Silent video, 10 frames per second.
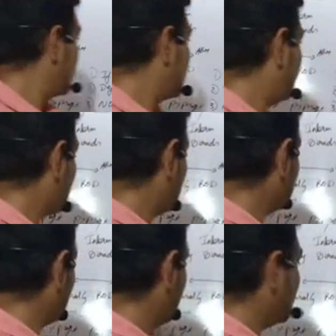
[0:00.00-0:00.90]
Now come
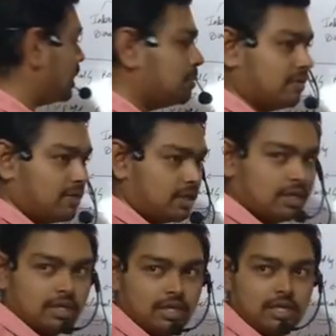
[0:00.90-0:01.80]
to interim dividend.
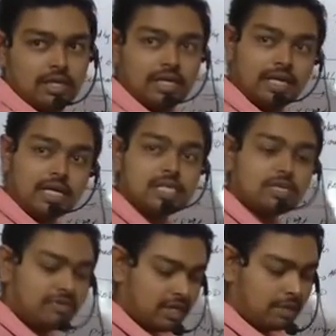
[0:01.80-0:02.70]
In case
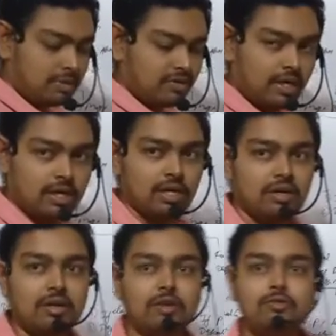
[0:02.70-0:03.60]
of interim dividend,
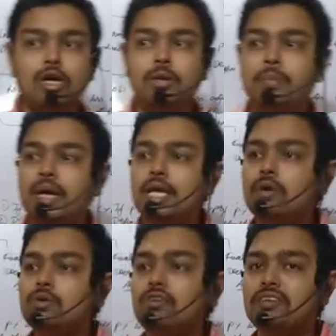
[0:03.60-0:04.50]
if you are paying
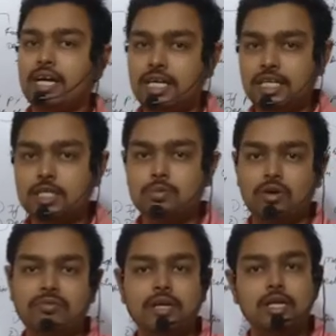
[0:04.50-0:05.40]
out of current year's
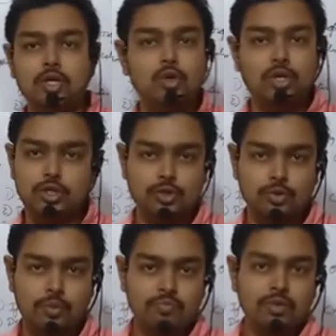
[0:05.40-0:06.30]
profit, no issue.
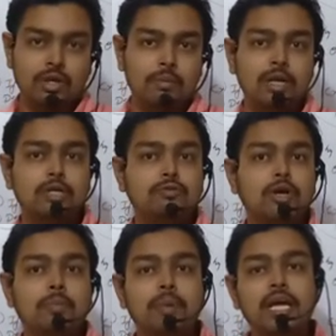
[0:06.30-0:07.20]
But if you
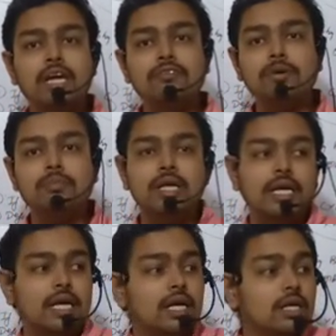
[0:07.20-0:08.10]
are paying from
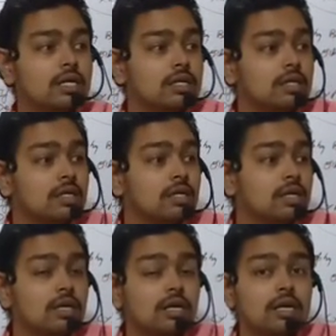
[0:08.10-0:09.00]
the
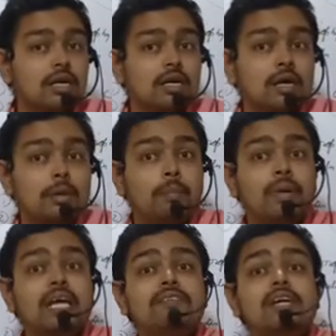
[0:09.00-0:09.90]

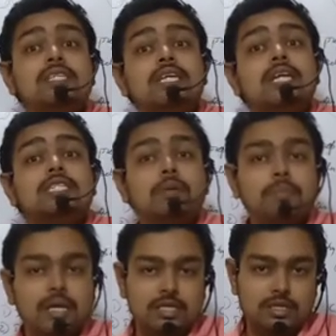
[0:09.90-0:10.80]
previous year
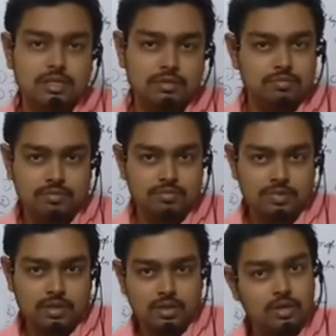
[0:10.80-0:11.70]
surplus,
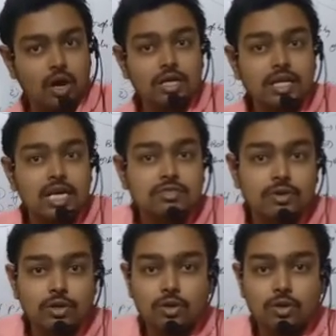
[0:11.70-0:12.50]
not transferred to